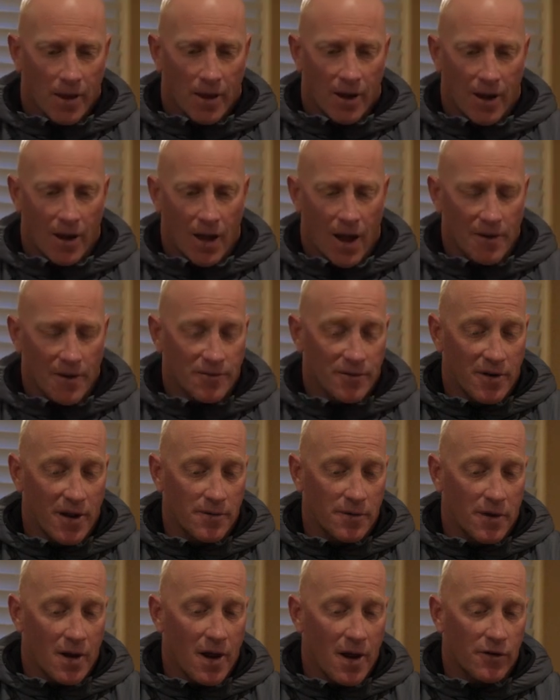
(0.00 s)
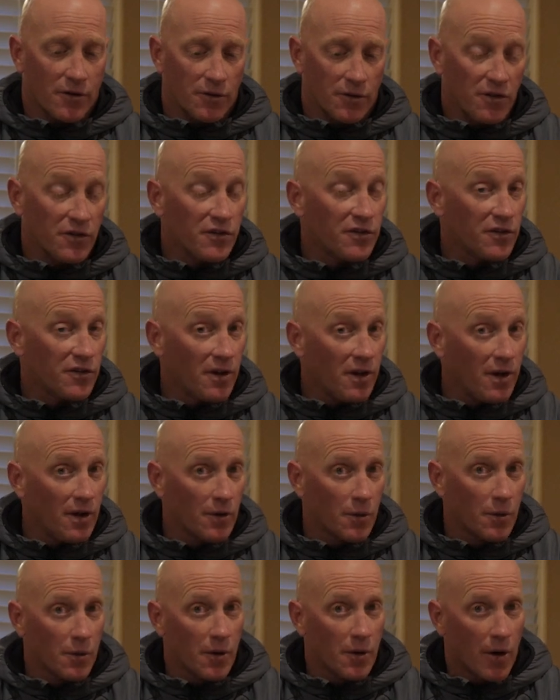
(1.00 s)
I, I've never actually
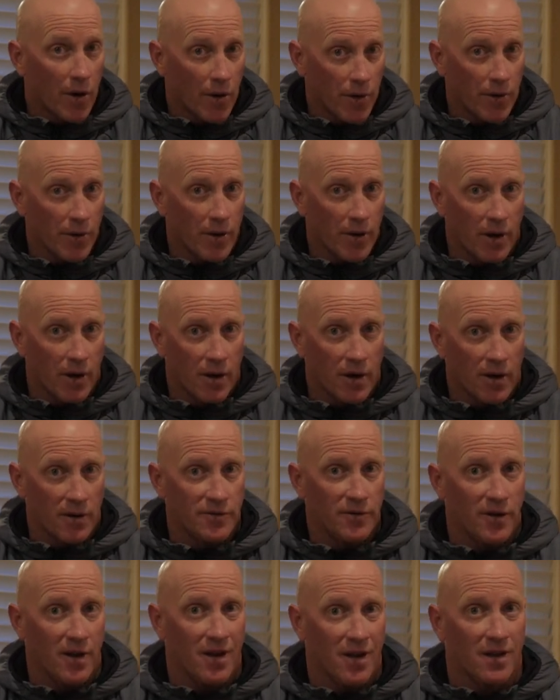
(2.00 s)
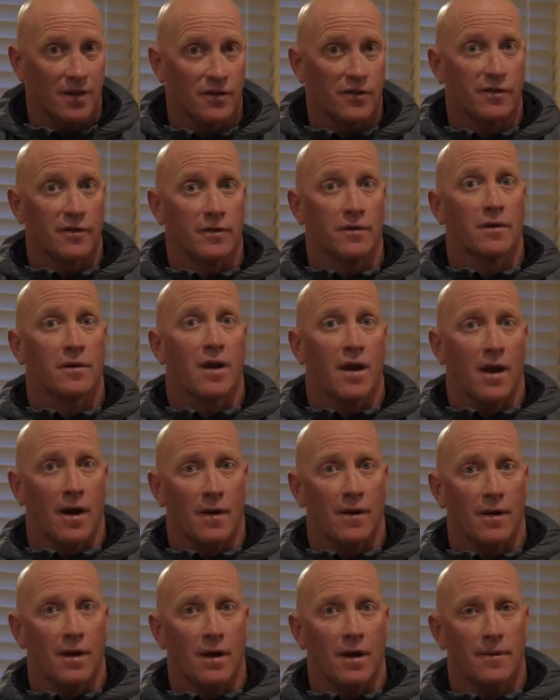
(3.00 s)
seen or heard of a concealed
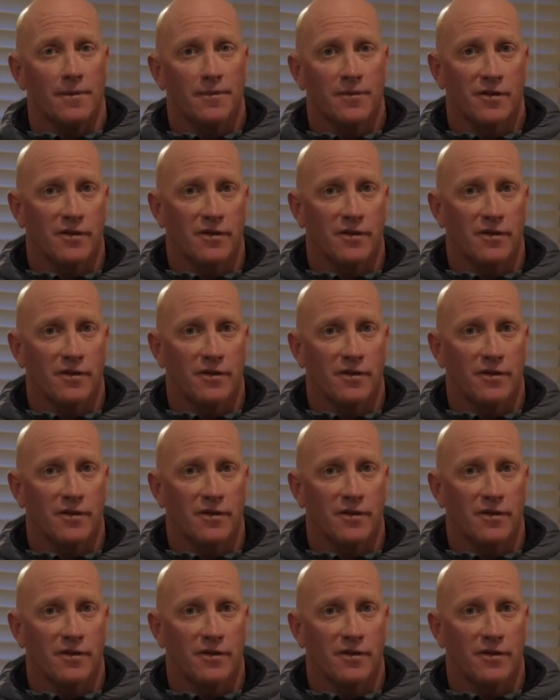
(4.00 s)
carry